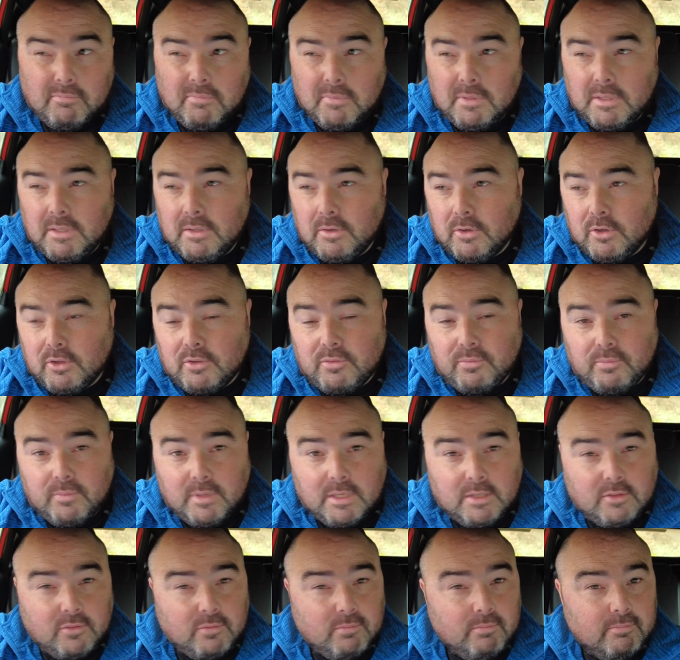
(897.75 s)
You know,
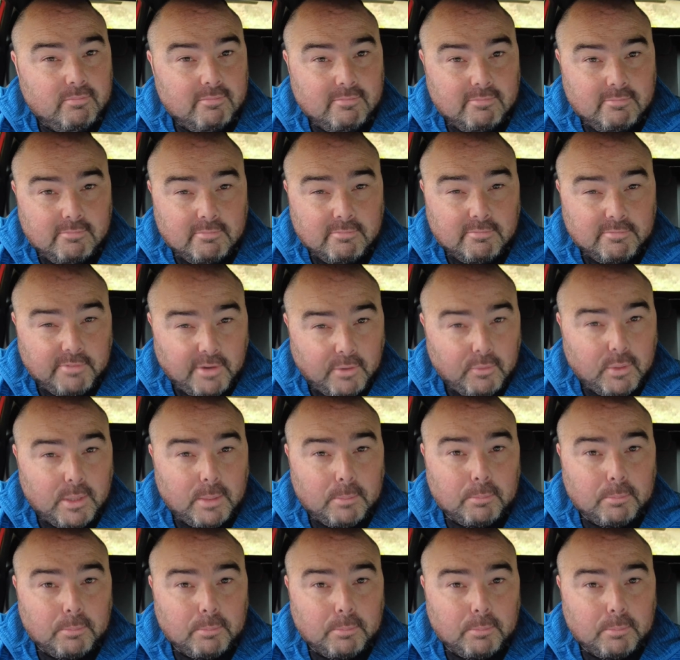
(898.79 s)
it's very